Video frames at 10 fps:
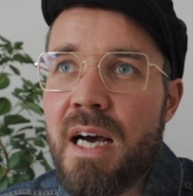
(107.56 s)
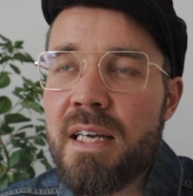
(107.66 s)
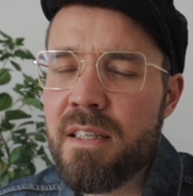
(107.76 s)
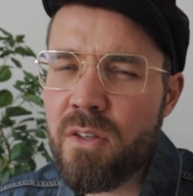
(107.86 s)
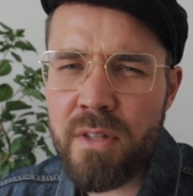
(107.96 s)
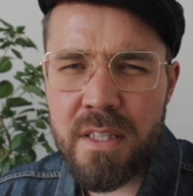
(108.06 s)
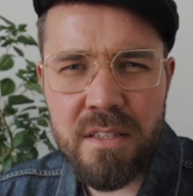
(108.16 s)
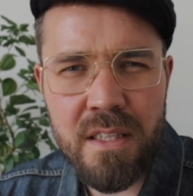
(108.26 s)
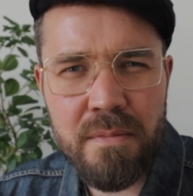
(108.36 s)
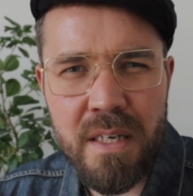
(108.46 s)
And in all that
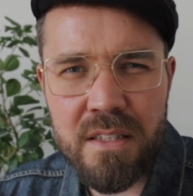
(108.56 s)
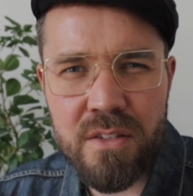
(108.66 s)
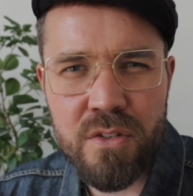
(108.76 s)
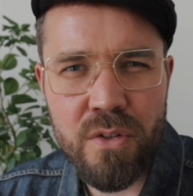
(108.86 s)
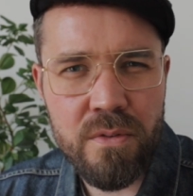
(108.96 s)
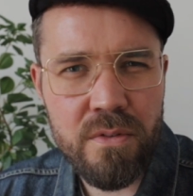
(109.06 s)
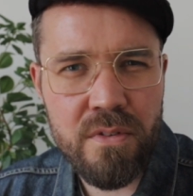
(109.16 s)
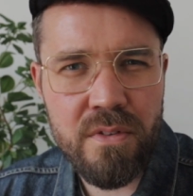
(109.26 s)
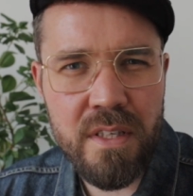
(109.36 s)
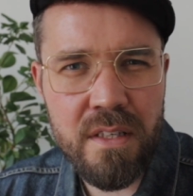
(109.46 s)
time, I don't
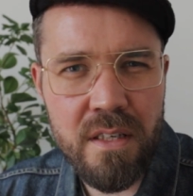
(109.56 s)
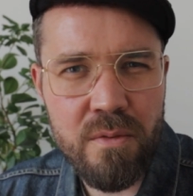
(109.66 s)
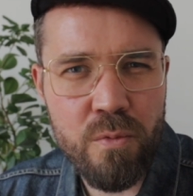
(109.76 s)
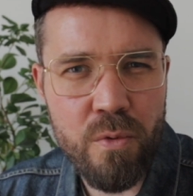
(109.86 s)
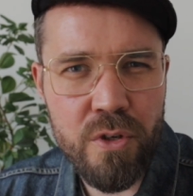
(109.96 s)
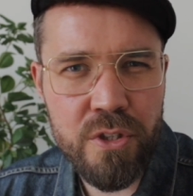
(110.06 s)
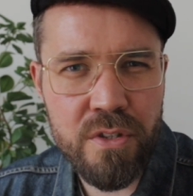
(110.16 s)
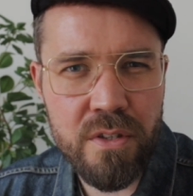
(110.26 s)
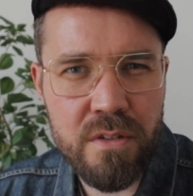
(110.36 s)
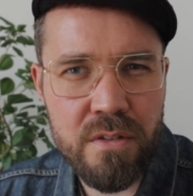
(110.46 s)
think I washed
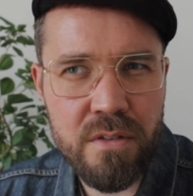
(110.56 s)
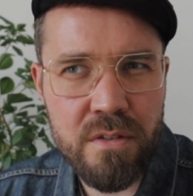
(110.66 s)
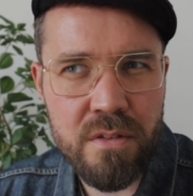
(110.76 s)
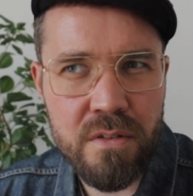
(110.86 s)
it.